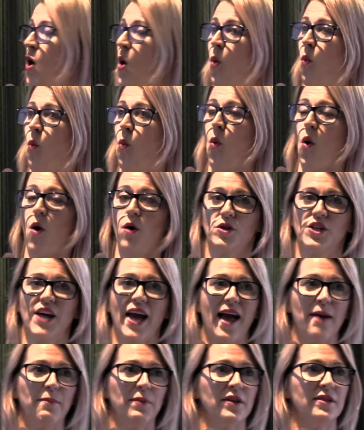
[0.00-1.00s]
what
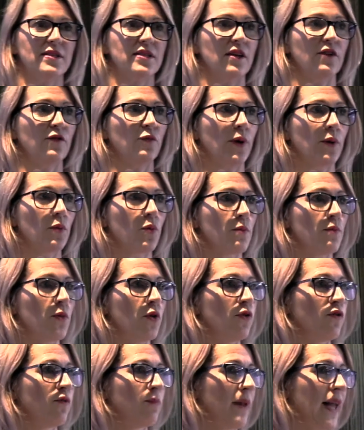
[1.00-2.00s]
happens if we
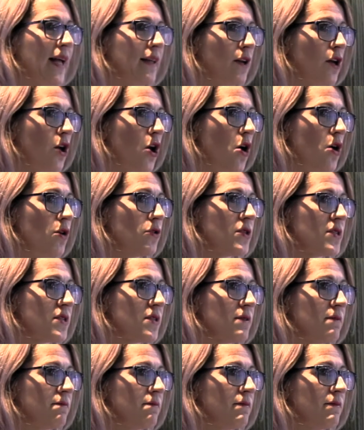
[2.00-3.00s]
remove blood
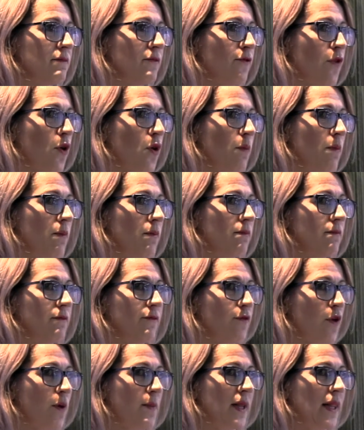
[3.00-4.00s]
clots from
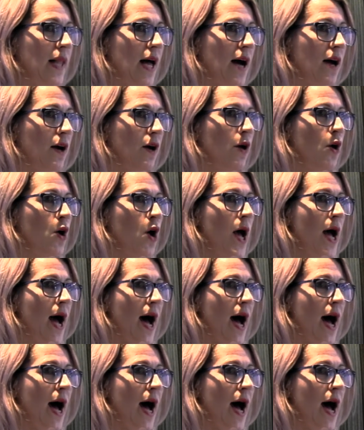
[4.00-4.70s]
a lung?